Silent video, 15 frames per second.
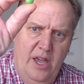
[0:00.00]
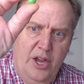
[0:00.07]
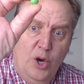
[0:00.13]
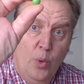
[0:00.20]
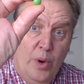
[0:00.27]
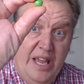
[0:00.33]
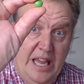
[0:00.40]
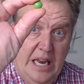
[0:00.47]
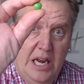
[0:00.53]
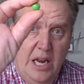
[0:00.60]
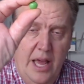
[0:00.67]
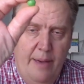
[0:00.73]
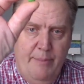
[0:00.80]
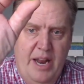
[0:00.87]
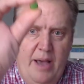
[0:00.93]
green
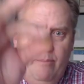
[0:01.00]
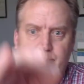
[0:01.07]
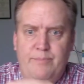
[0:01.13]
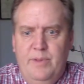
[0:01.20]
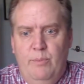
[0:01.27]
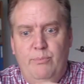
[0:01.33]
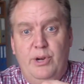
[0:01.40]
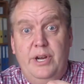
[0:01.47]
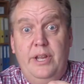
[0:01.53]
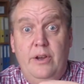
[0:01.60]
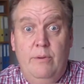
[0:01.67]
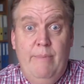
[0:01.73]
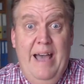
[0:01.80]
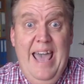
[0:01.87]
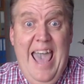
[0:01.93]
M&M and put it here in
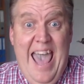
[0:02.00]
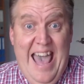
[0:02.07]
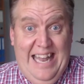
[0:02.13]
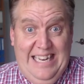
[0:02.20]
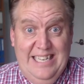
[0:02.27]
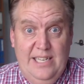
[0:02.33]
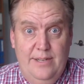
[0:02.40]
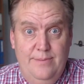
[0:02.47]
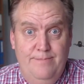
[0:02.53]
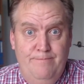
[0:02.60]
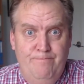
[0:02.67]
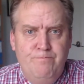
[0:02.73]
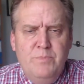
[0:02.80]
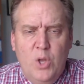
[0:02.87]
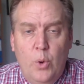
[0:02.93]
my hand.
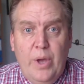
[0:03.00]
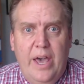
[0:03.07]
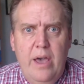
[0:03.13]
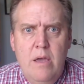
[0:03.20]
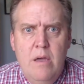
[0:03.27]
Okay.